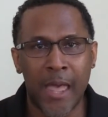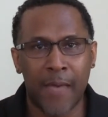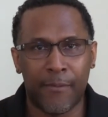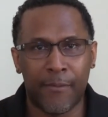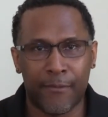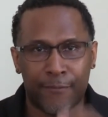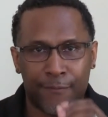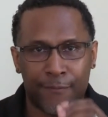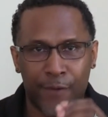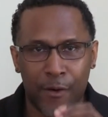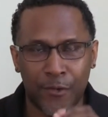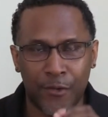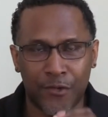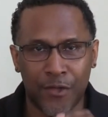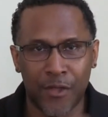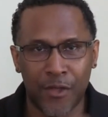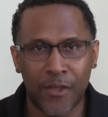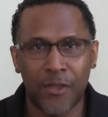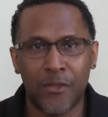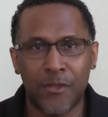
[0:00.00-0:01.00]
But
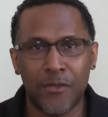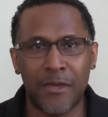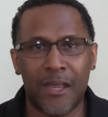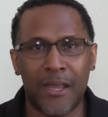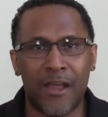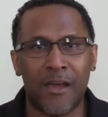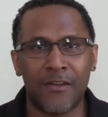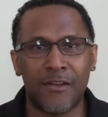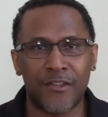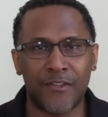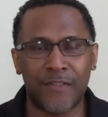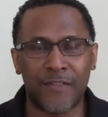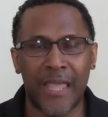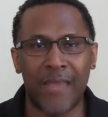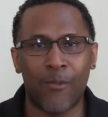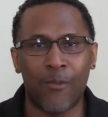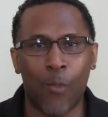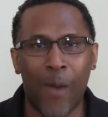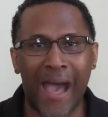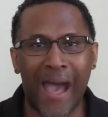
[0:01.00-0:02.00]
first, you got to
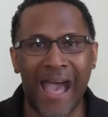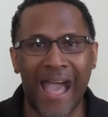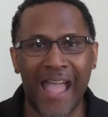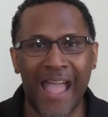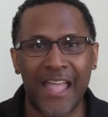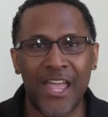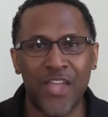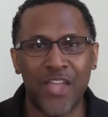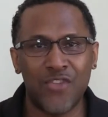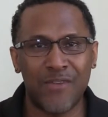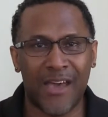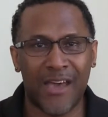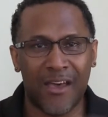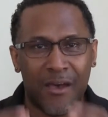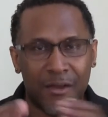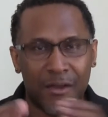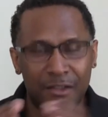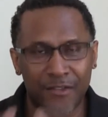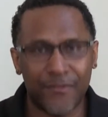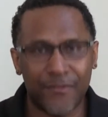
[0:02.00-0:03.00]
understand why. You got
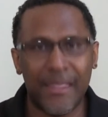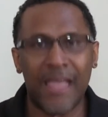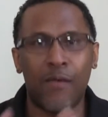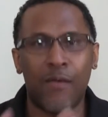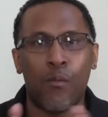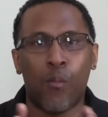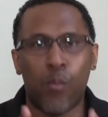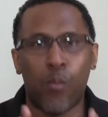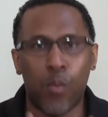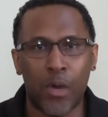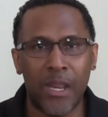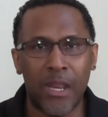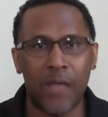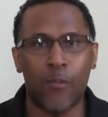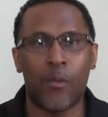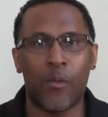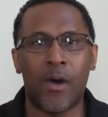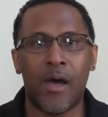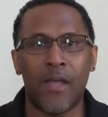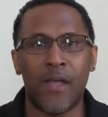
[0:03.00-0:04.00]
to understand what
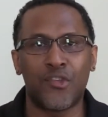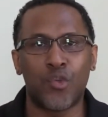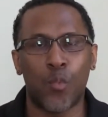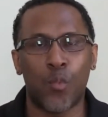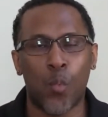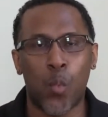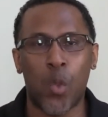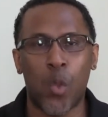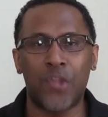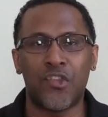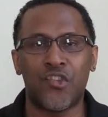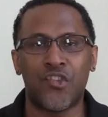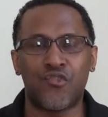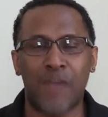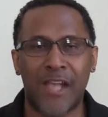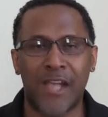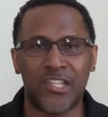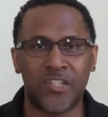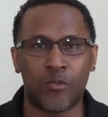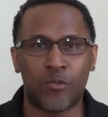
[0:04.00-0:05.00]
it was, what
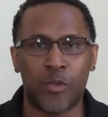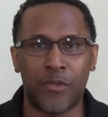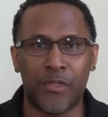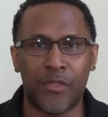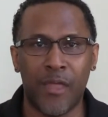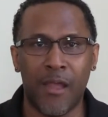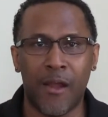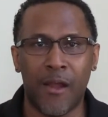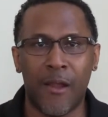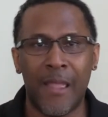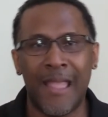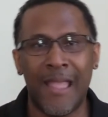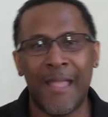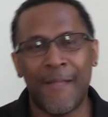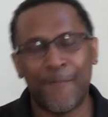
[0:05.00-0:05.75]
distractions were there.